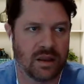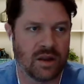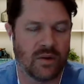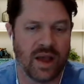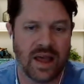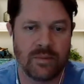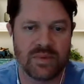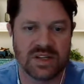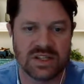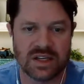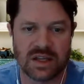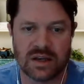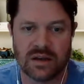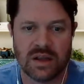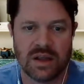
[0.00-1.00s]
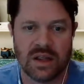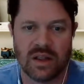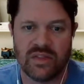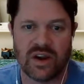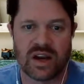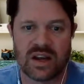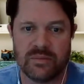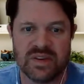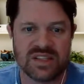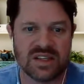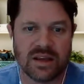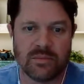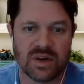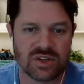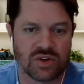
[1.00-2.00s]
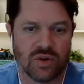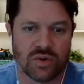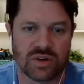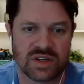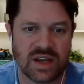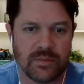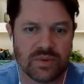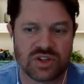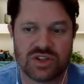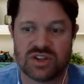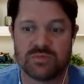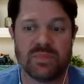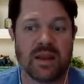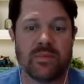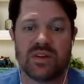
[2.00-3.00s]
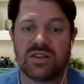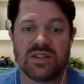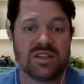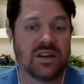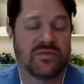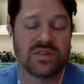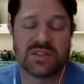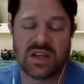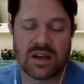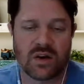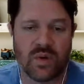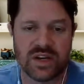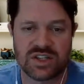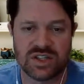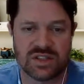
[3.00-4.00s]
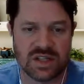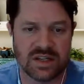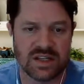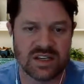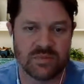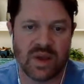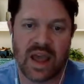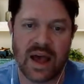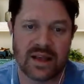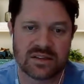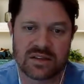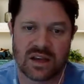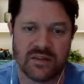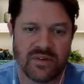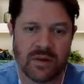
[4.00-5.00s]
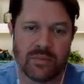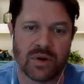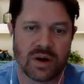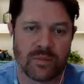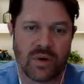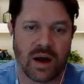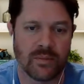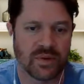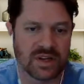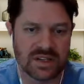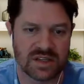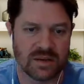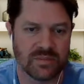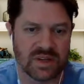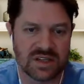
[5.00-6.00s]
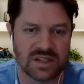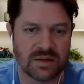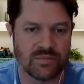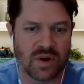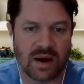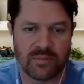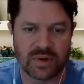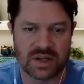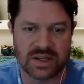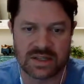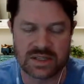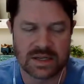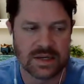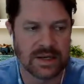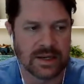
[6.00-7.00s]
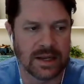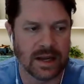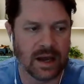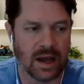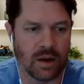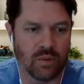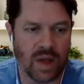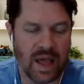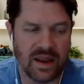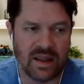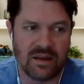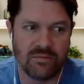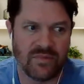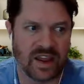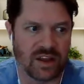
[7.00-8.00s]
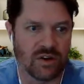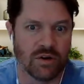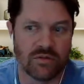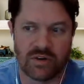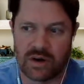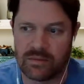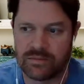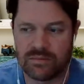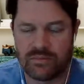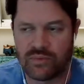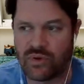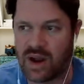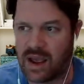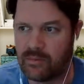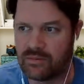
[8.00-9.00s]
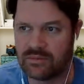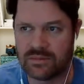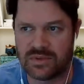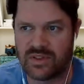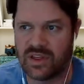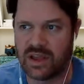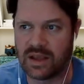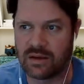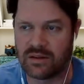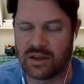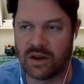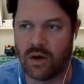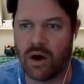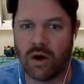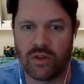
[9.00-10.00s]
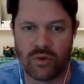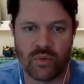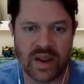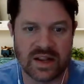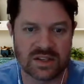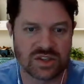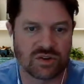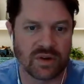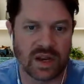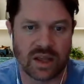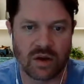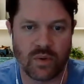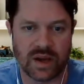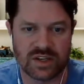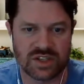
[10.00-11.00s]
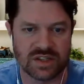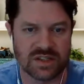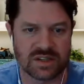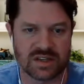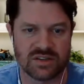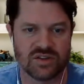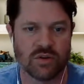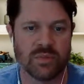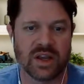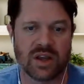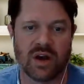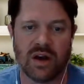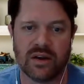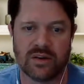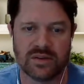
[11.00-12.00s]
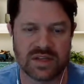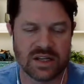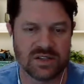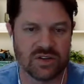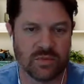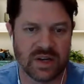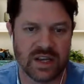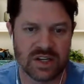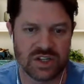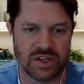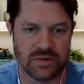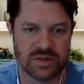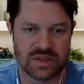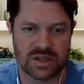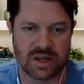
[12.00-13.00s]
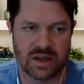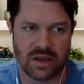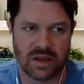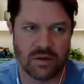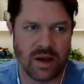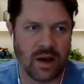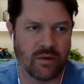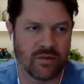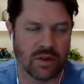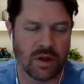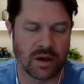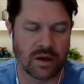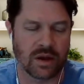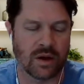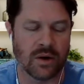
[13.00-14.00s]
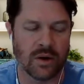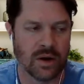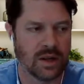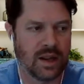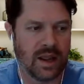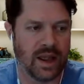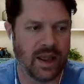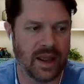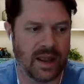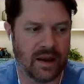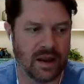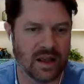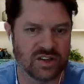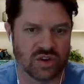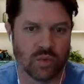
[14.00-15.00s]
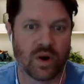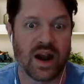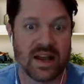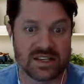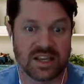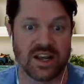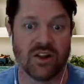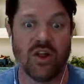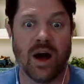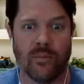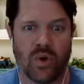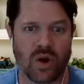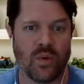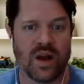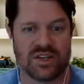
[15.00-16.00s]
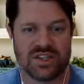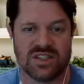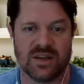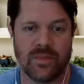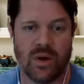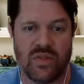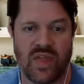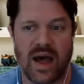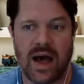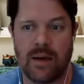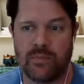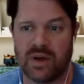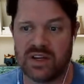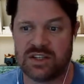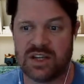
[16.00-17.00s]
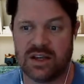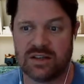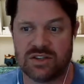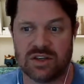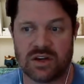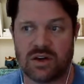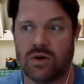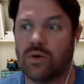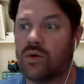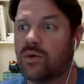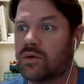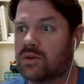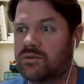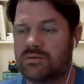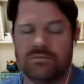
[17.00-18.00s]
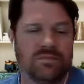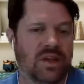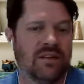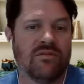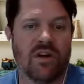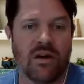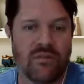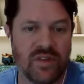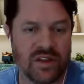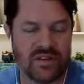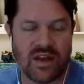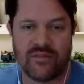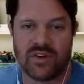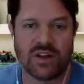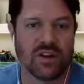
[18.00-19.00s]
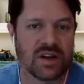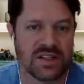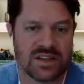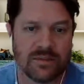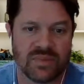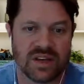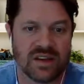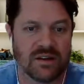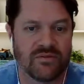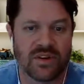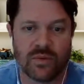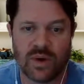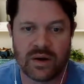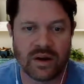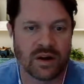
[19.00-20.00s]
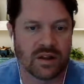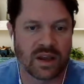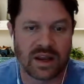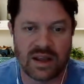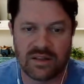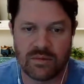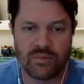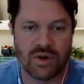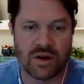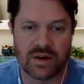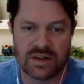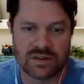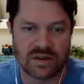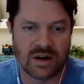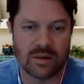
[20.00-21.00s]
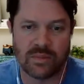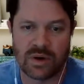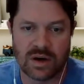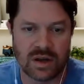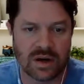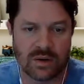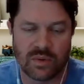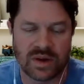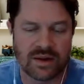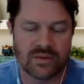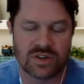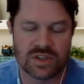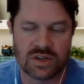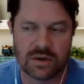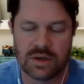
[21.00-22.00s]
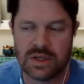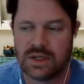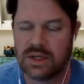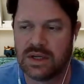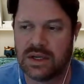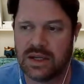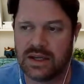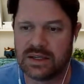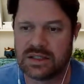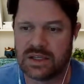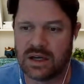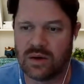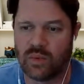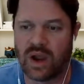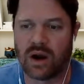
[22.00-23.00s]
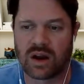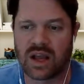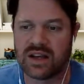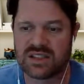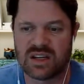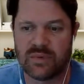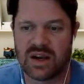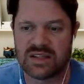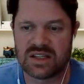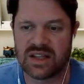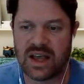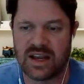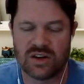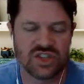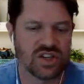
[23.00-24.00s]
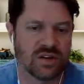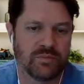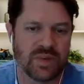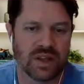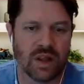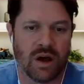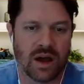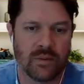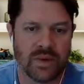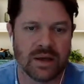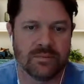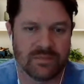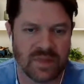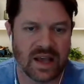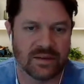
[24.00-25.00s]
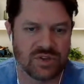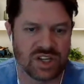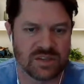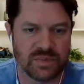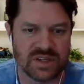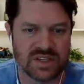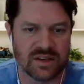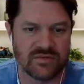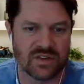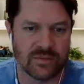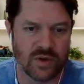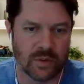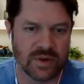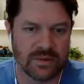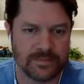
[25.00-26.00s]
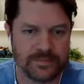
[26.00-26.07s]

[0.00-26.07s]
Edmonton, they're going to be seeing much colder temperatures. Maybe there's a different set of questions that need to be asked out of Alberta properties and BC properties. And then Vancouver crime thing, all the rain screening questions, because so many condos had so many issues, however long ago. And so we're asking a lot more questions about that. But does the cold involve this having to look at something different when you're looking at the prairies or Alberta or whatever? So it's we are customizing that. It shouldn't be long, but yeah, just BC for the moment.